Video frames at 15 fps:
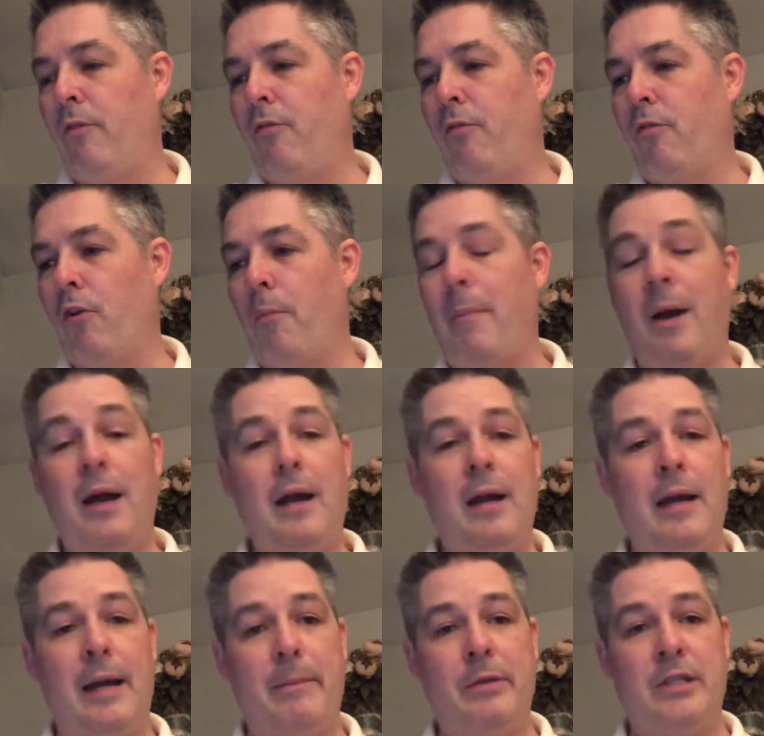from
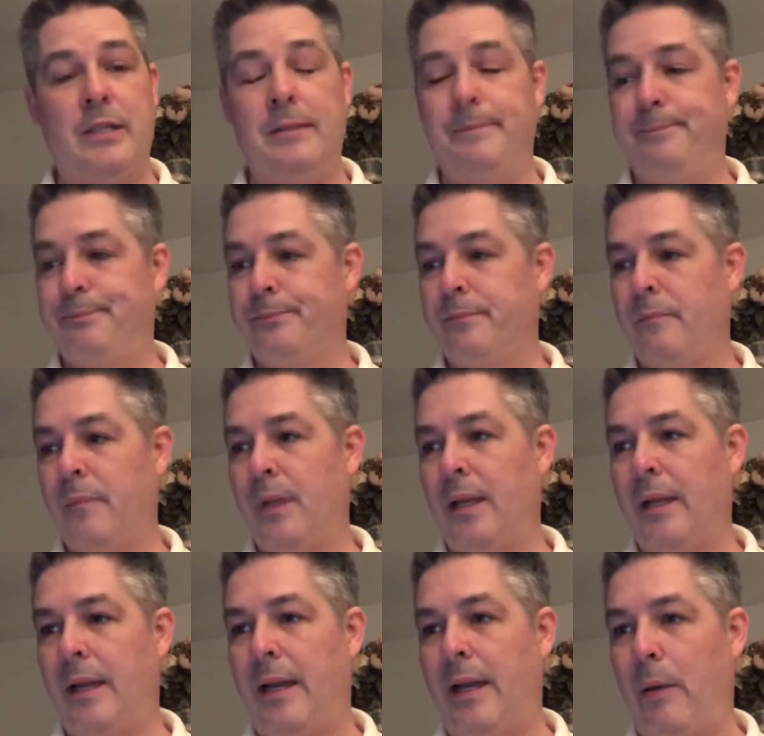Amazon.
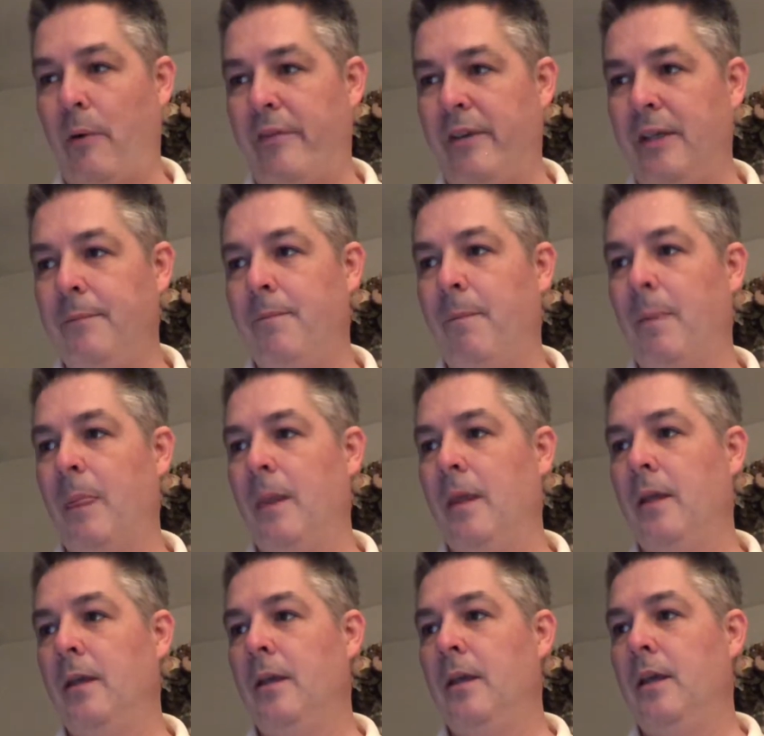However,
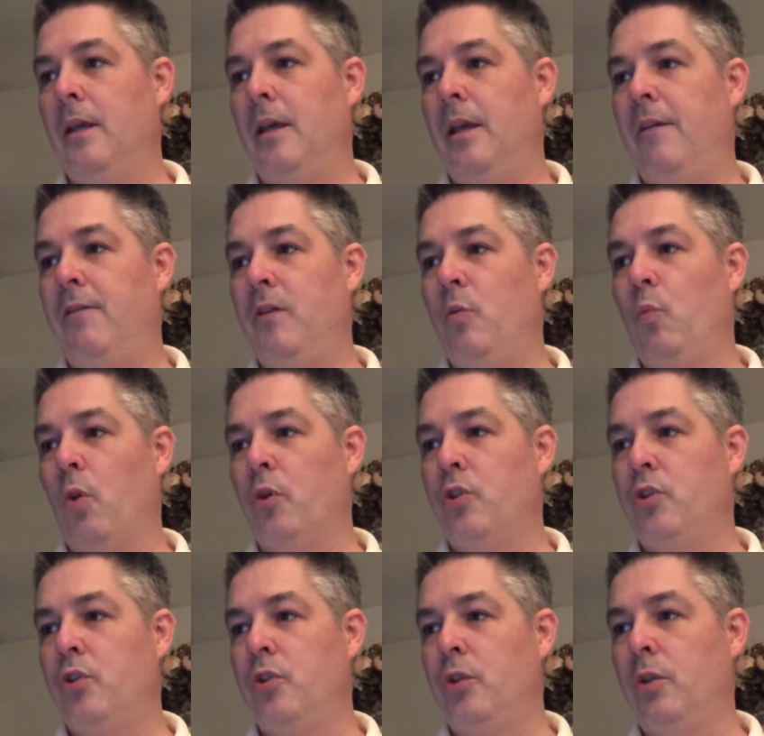if you want
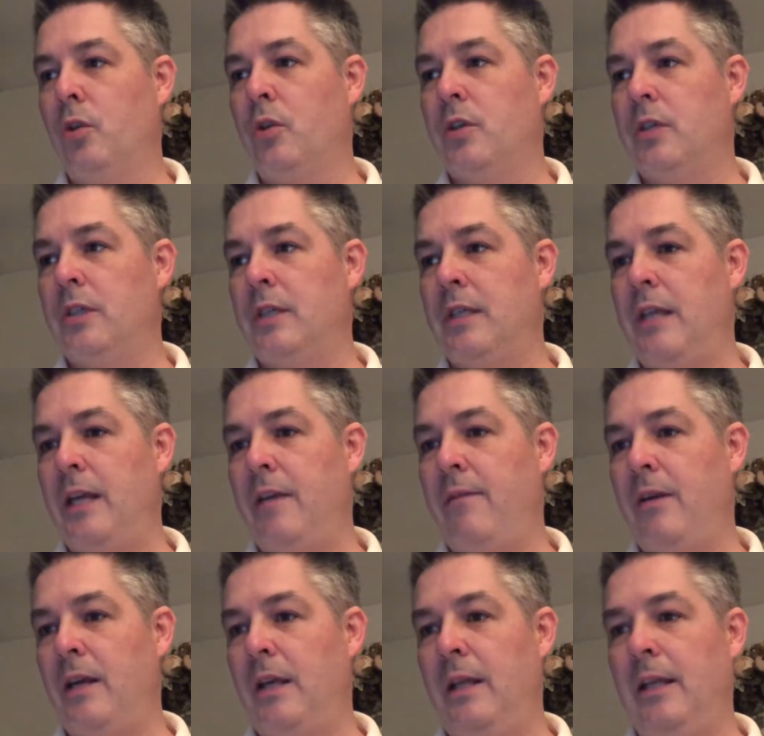to look to save
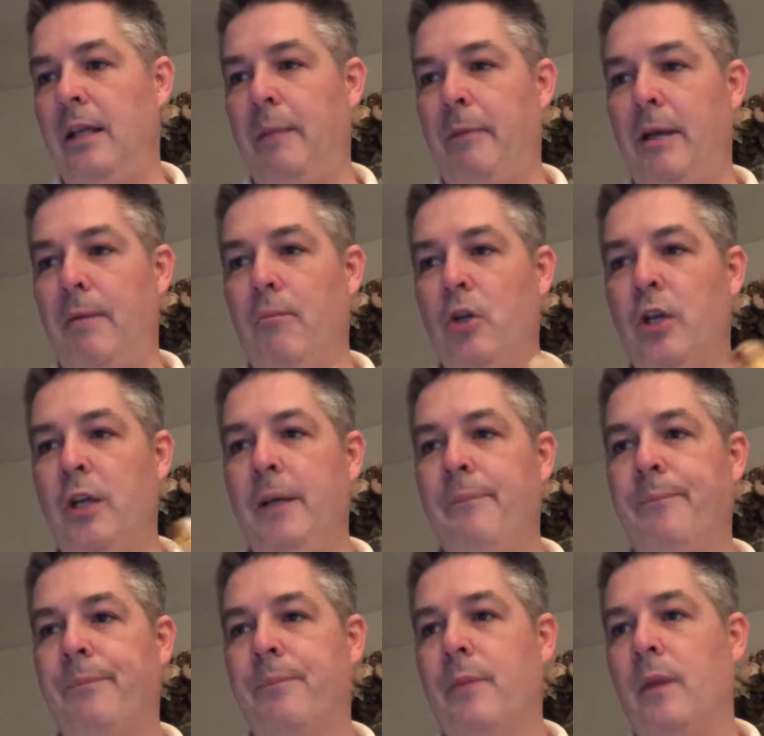a little bit of money,
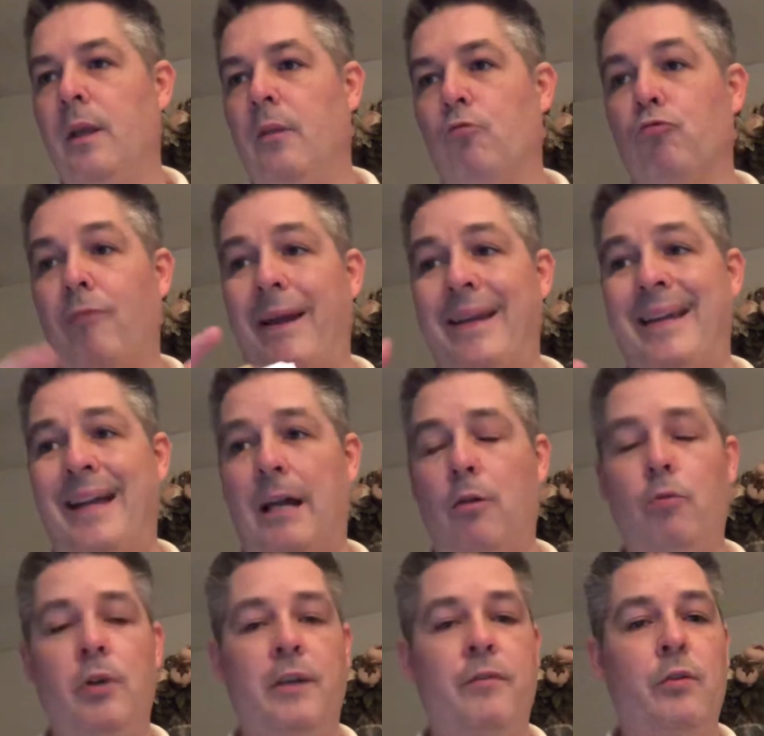right now,
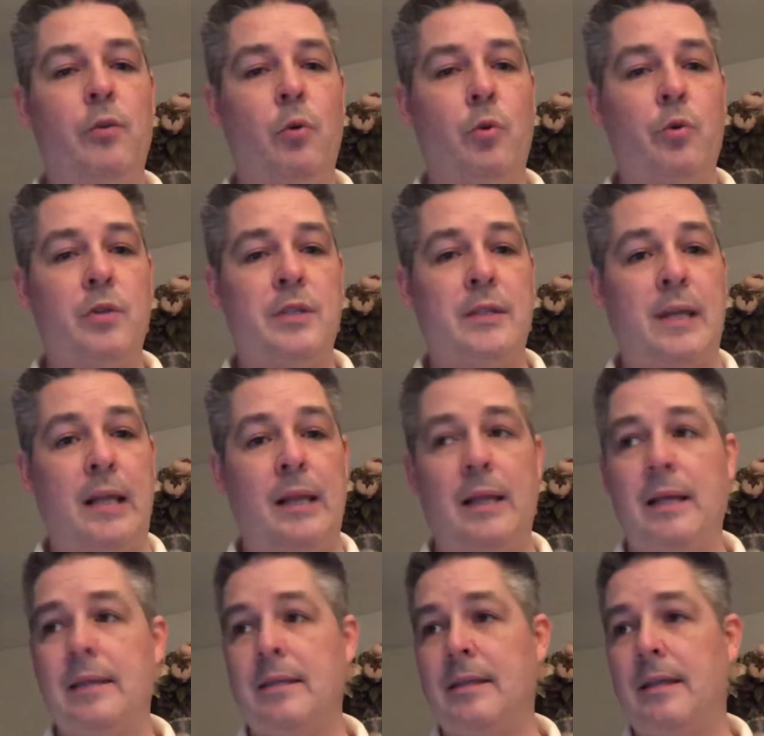if you go to
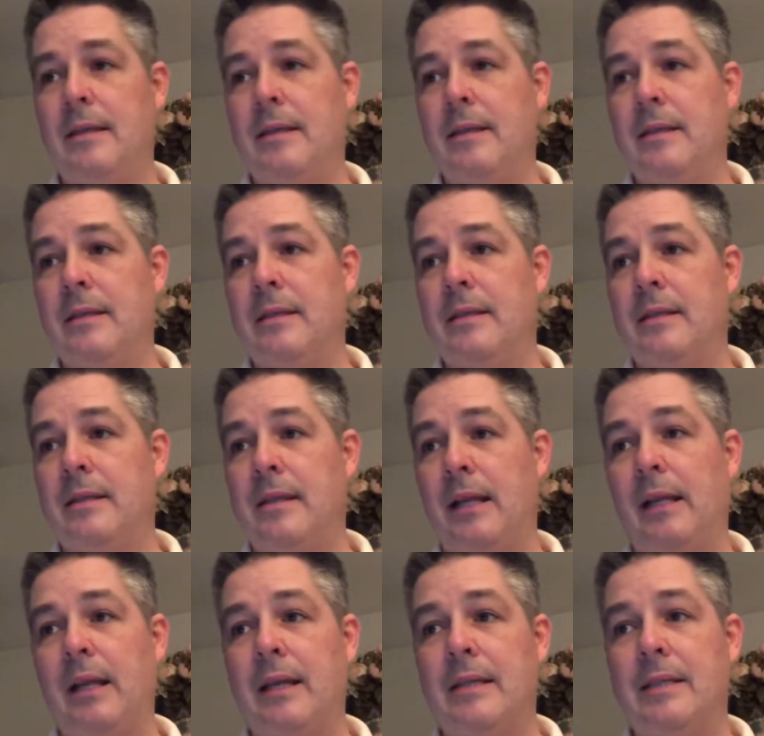Sadler
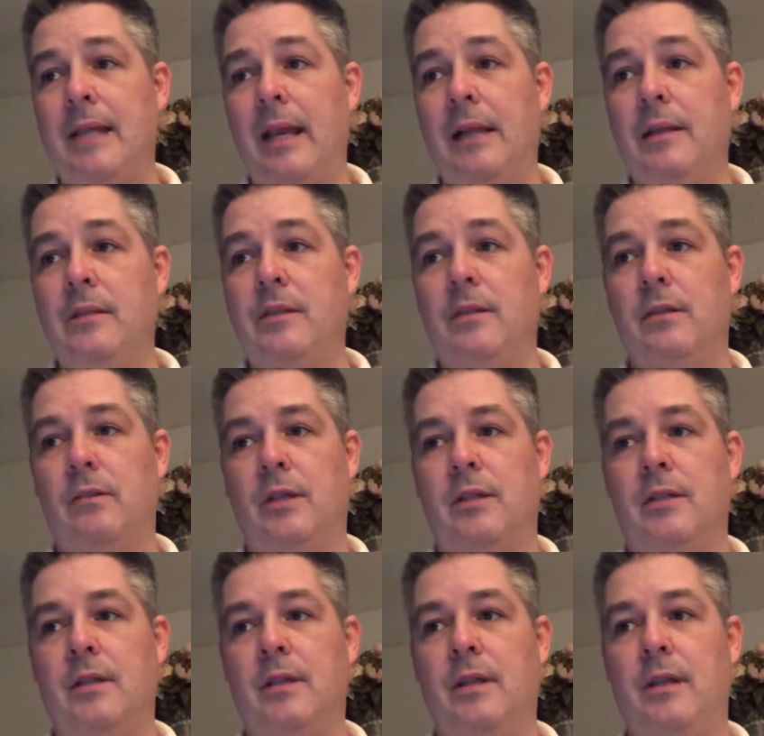Sales, that's
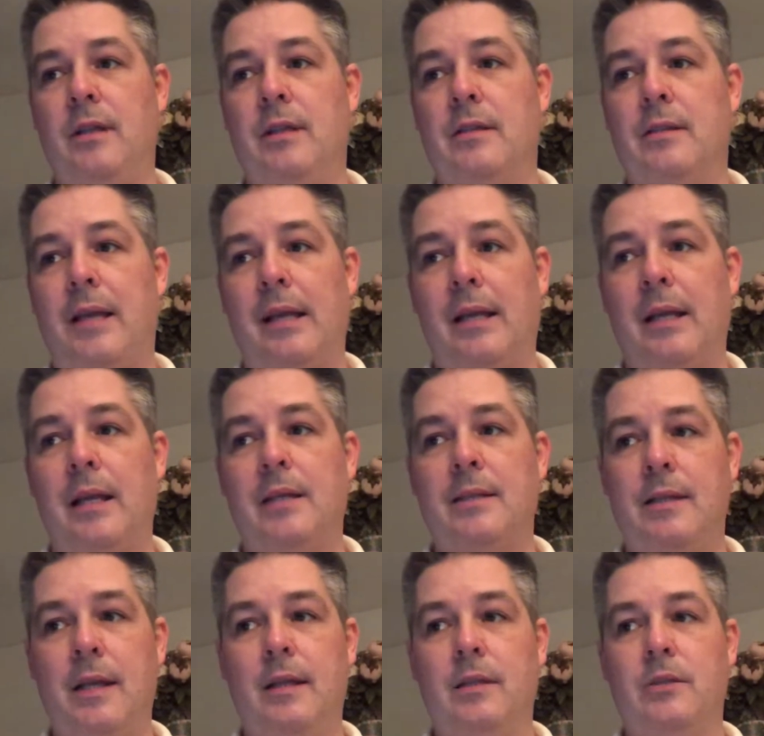
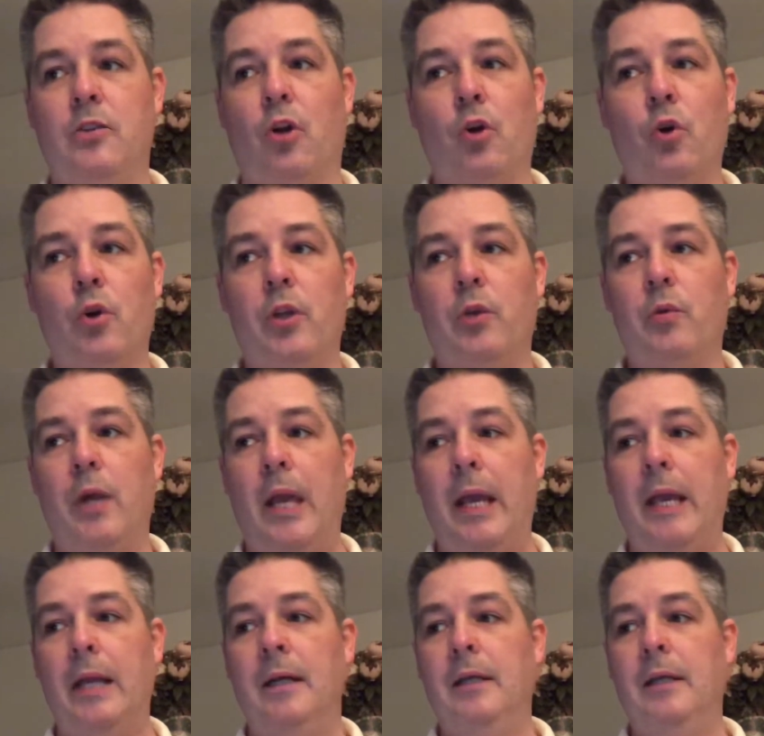sadlersales.co.uk,